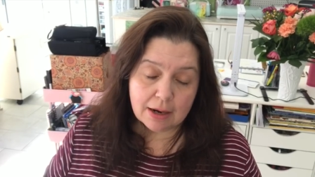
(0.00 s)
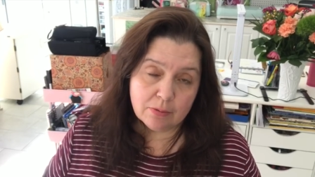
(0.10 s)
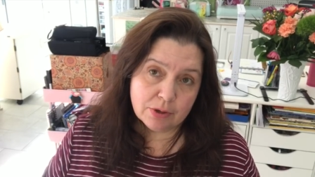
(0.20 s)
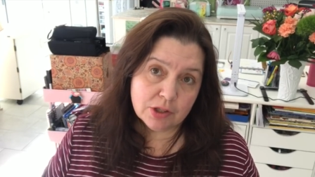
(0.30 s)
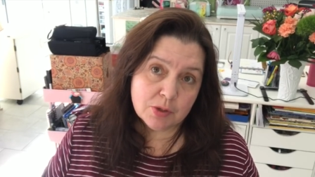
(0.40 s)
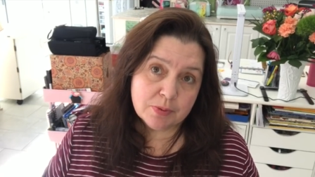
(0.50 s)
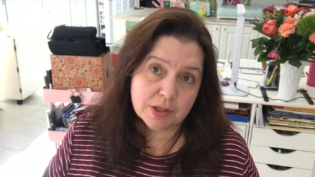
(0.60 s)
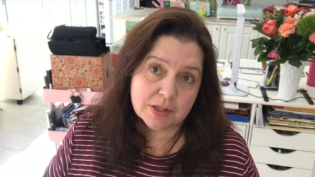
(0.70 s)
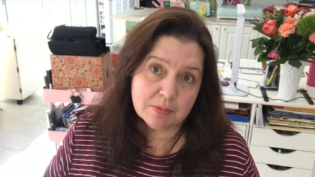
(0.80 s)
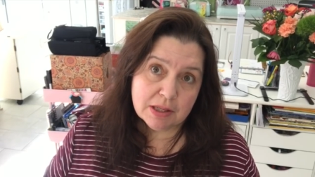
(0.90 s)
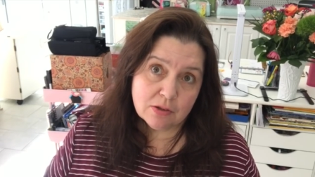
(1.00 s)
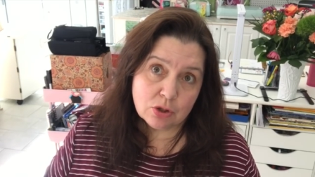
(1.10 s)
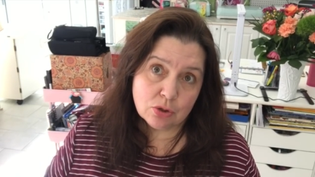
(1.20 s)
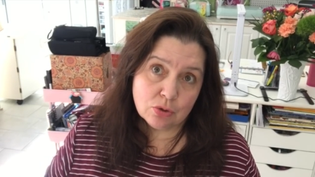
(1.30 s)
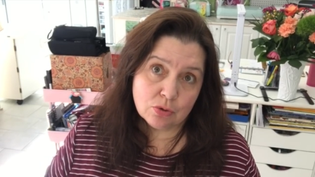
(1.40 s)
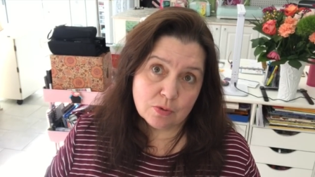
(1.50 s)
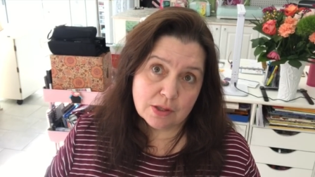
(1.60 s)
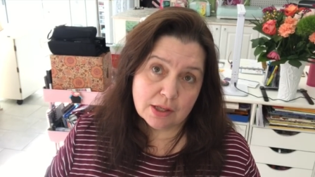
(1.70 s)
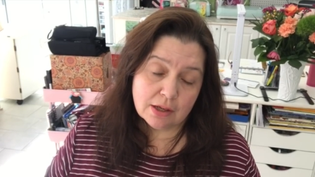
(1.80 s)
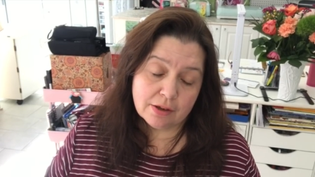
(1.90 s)
which brings me to
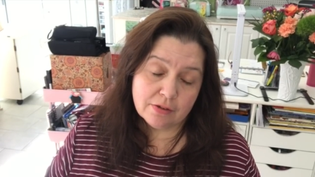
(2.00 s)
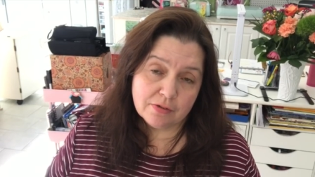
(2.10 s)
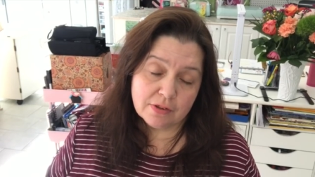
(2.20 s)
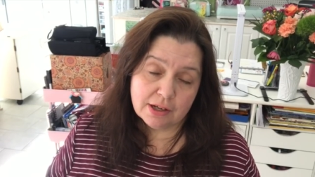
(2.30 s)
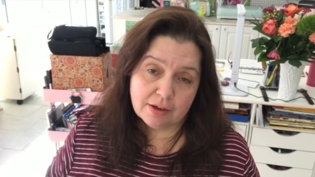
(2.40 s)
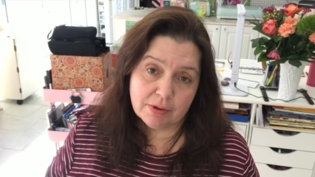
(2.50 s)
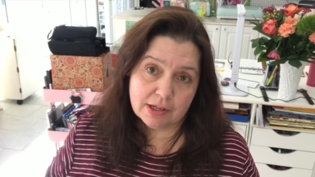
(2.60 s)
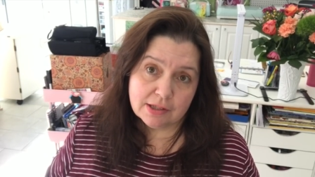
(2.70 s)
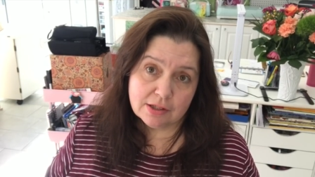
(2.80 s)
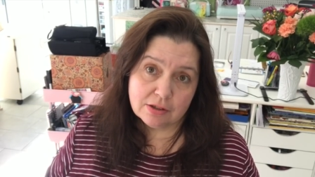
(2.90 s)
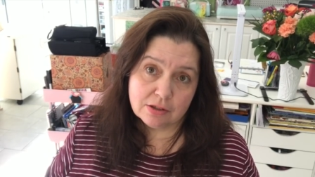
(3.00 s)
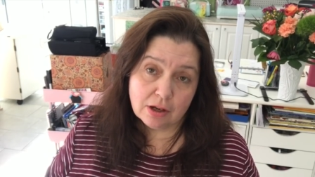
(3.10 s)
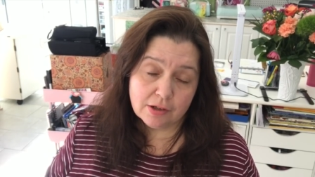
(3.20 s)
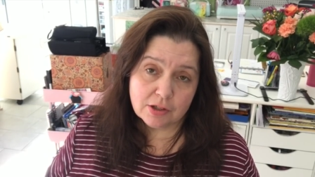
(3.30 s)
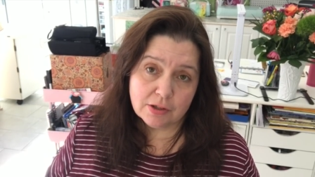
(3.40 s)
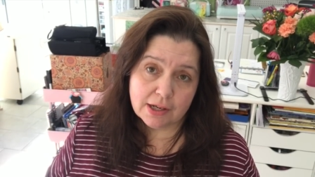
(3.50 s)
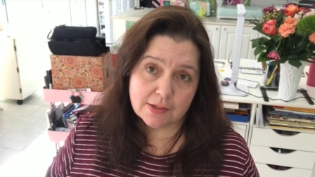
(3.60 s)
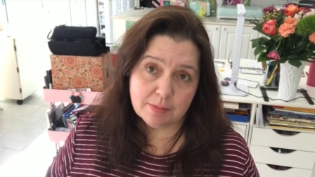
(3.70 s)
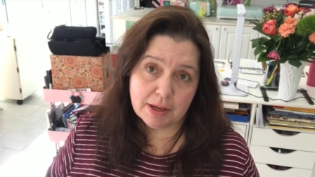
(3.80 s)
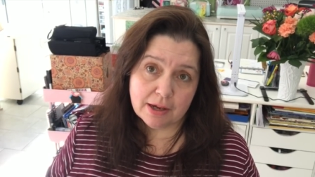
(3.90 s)
the other thing I wanted to talk to you
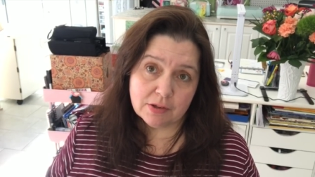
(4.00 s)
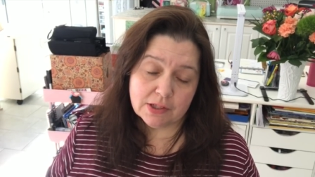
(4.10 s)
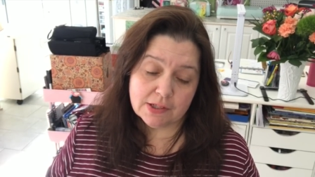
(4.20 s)
guys about,